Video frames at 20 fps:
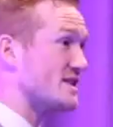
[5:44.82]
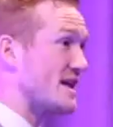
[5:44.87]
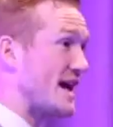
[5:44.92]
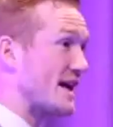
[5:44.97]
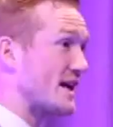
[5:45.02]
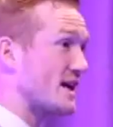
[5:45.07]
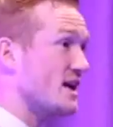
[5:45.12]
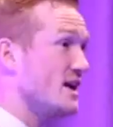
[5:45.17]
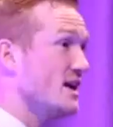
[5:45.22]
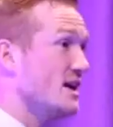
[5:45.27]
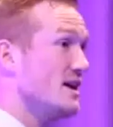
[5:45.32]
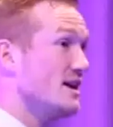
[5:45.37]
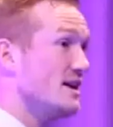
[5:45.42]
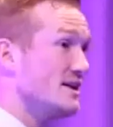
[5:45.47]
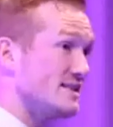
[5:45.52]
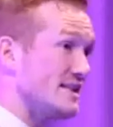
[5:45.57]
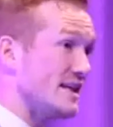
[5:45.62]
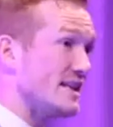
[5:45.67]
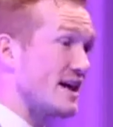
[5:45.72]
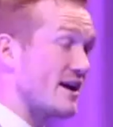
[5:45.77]
tank,
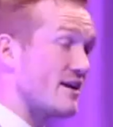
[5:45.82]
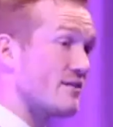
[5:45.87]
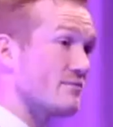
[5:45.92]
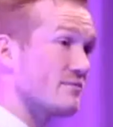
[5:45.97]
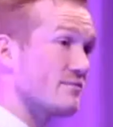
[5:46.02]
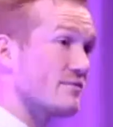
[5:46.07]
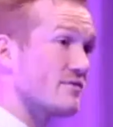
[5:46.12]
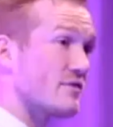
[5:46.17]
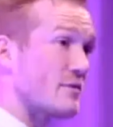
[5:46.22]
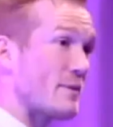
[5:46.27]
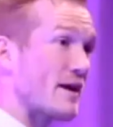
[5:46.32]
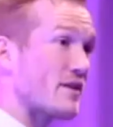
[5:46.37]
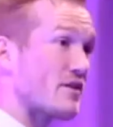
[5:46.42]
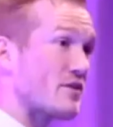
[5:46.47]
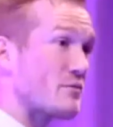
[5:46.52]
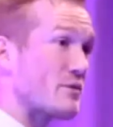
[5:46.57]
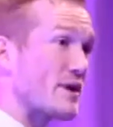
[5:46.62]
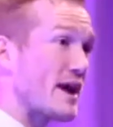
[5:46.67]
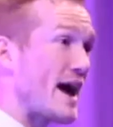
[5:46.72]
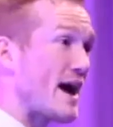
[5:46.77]
sit there and, for about
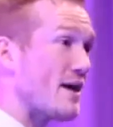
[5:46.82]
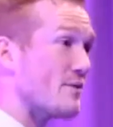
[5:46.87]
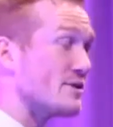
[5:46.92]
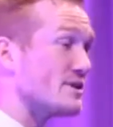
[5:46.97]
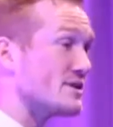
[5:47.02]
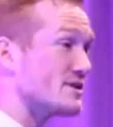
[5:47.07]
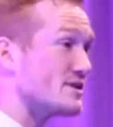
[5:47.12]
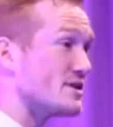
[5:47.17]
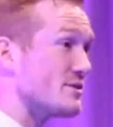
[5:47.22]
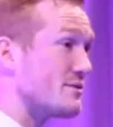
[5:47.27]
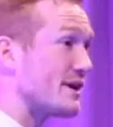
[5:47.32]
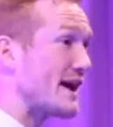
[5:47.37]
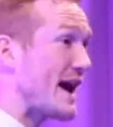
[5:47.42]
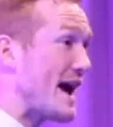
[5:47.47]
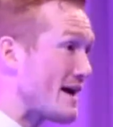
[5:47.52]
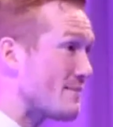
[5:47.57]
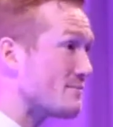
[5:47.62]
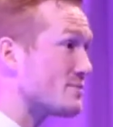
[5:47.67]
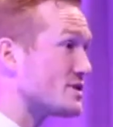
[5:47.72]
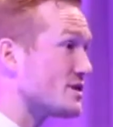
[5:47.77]
three hours doing
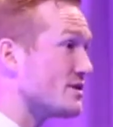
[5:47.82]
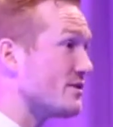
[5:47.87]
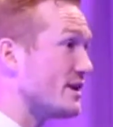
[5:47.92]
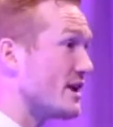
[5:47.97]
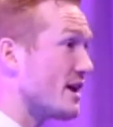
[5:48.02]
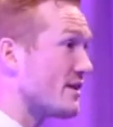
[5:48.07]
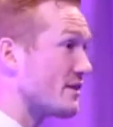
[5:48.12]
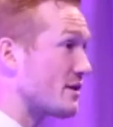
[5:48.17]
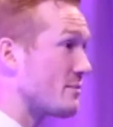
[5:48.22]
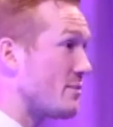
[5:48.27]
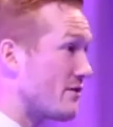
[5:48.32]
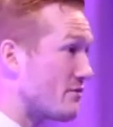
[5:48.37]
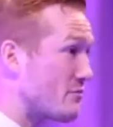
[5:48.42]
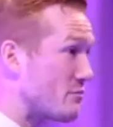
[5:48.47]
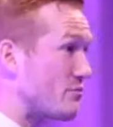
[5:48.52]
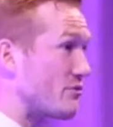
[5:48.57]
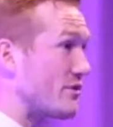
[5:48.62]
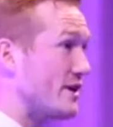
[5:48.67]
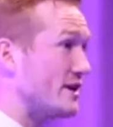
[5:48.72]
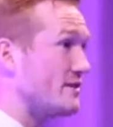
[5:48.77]
absolutely nothing apart
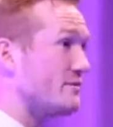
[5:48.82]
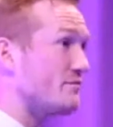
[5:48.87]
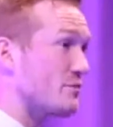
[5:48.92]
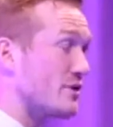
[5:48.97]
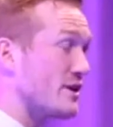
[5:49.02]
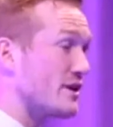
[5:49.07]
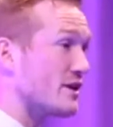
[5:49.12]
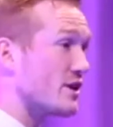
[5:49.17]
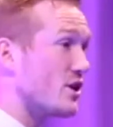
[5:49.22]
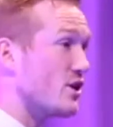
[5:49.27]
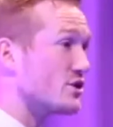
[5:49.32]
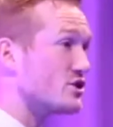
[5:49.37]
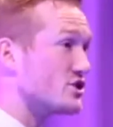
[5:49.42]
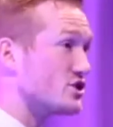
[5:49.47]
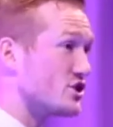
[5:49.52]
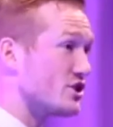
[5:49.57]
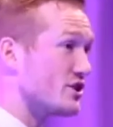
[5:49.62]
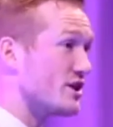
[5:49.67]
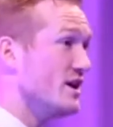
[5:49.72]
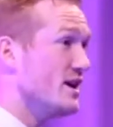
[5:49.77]
from breathe, breathing
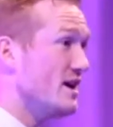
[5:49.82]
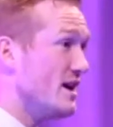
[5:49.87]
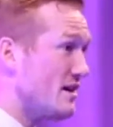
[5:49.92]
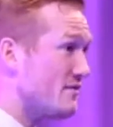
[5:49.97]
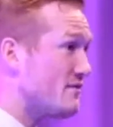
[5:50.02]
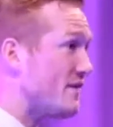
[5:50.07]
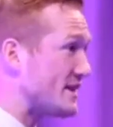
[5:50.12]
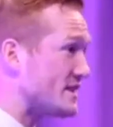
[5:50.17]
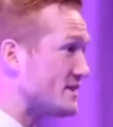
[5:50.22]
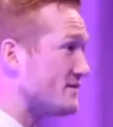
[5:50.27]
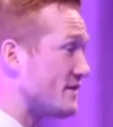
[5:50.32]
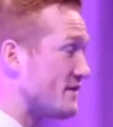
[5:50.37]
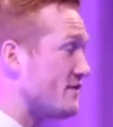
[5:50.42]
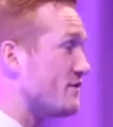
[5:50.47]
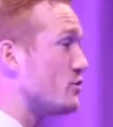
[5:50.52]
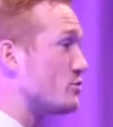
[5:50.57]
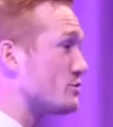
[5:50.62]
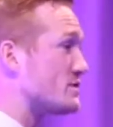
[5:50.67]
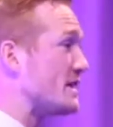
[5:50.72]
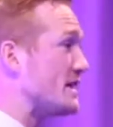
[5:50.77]
oxygen, effectively
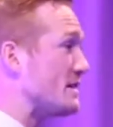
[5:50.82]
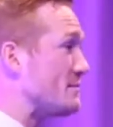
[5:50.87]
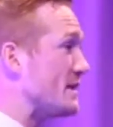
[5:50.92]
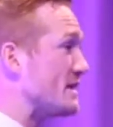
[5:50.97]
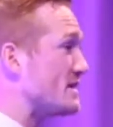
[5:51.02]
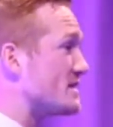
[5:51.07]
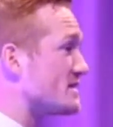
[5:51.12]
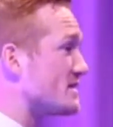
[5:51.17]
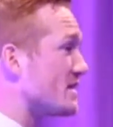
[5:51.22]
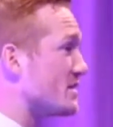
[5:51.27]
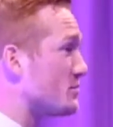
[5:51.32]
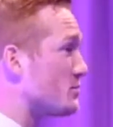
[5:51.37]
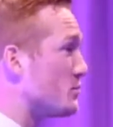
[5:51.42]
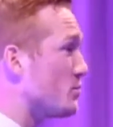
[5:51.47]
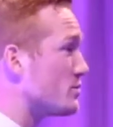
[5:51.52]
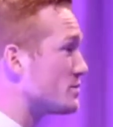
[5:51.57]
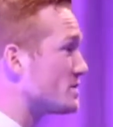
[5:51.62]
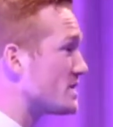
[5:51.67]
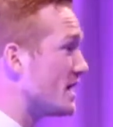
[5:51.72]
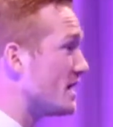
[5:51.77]
14 meters
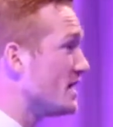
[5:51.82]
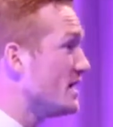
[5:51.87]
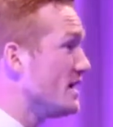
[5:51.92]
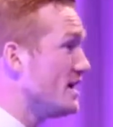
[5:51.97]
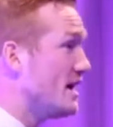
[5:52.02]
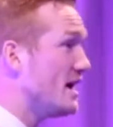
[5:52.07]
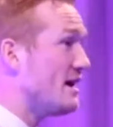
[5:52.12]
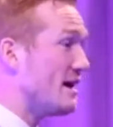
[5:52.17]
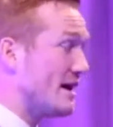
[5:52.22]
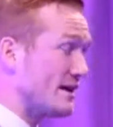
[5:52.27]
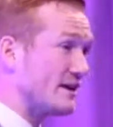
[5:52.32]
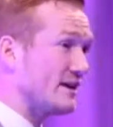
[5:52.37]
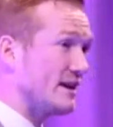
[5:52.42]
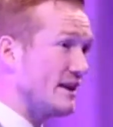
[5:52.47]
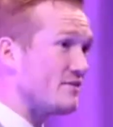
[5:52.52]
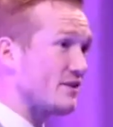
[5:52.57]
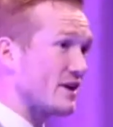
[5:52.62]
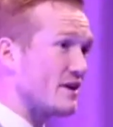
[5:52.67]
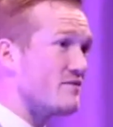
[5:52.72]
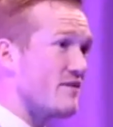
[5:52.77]
underwater,
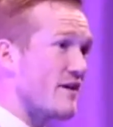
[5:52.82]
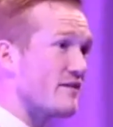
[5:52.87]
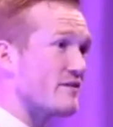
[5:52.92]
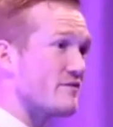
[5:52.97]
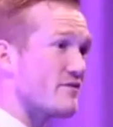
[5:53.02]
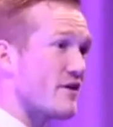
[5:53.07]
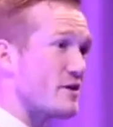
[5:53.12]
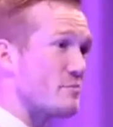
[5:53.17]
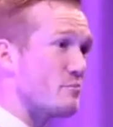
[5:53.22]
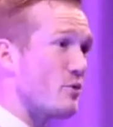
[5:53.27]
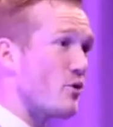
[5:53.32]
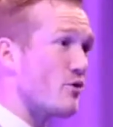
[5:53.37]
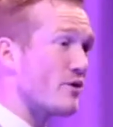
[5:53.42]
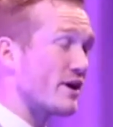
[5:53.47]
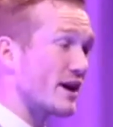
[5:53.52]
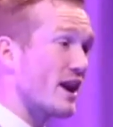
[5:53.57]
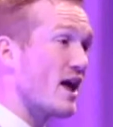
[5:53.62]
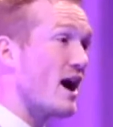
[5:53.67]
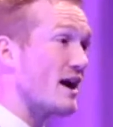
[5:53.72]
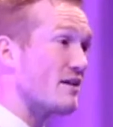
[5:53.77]
living a very, very
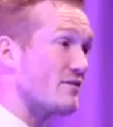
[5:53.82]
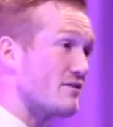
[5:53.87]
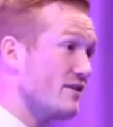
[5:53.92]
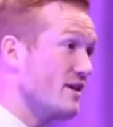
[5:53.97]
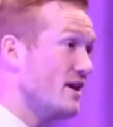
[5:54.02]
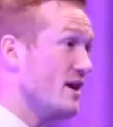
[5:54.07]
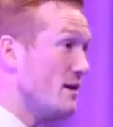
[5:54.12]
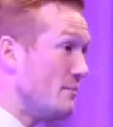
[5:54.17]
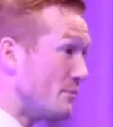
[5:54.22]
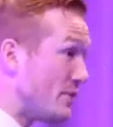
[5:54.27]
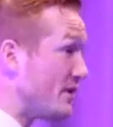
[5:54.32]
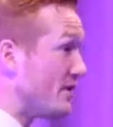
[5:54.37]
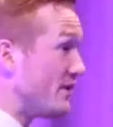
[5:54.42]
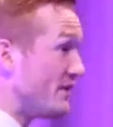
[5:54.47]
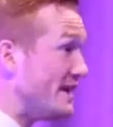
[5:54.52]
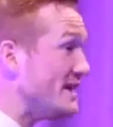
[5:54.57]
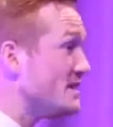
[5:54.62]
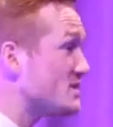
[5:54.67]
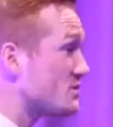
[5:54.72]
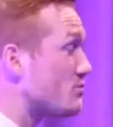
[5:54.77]
boring life. But
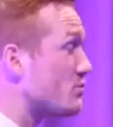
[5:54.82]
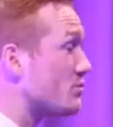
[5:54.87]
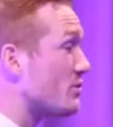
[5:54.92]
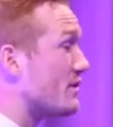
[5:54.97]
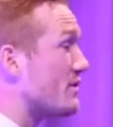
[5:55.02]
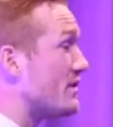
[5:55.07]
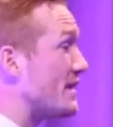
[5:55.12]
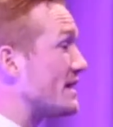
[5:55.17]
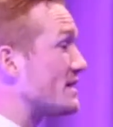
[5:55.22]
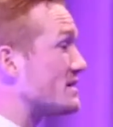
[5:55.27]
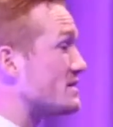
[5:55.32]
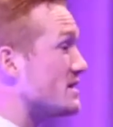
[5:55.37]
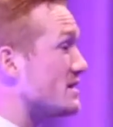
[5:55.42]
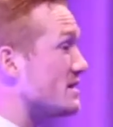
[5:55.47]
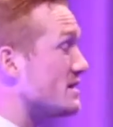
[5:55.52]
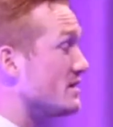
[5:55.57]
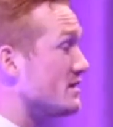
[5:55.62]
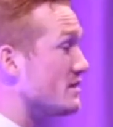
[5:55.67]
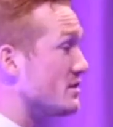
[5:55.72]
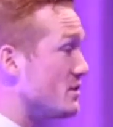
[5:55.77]
these are all the things
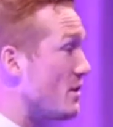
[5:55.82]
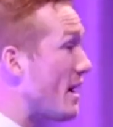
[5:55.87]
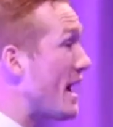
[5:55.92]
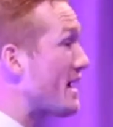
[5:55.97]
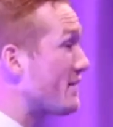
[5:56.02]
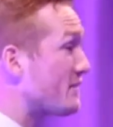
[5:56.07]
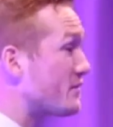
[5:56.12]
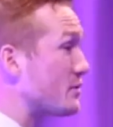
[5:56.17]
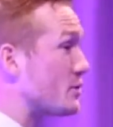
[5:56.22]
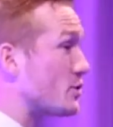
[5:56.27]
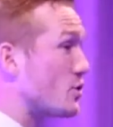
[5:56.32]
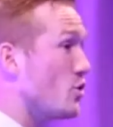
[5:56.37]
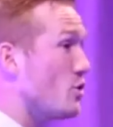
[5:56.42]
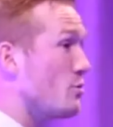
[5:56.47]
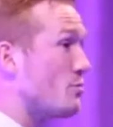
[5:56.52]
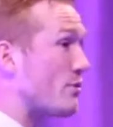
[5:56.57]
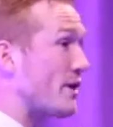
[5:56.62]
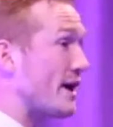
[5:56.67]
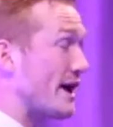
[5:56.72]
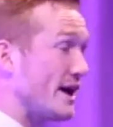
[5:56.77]
that, that you have to
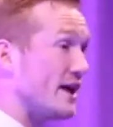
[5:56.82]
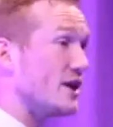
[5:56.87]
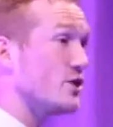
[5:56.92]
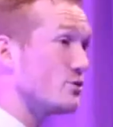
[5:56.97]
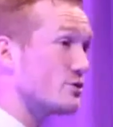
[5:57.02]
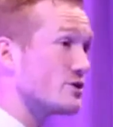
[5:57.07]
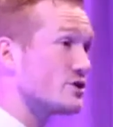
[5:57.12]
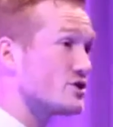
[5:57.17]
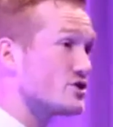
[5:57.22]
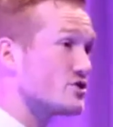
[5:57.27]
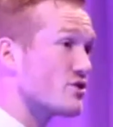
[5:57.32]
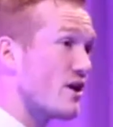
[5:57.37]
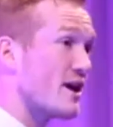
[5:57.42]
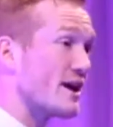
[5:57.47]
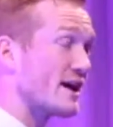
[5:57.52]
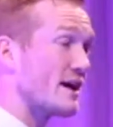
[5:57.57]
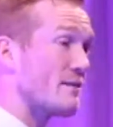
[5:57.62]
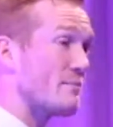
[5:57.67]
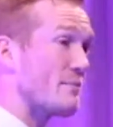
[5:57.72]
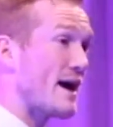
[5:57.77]
incorporate in order to try
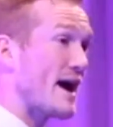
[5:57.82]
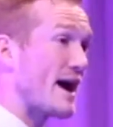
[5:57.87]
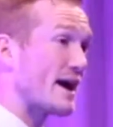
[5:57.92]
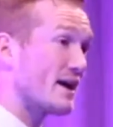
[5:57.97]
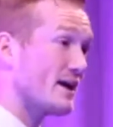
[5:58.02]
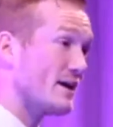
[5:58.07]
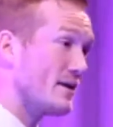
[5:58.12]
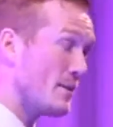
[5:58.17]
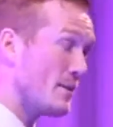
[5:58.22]
and get back.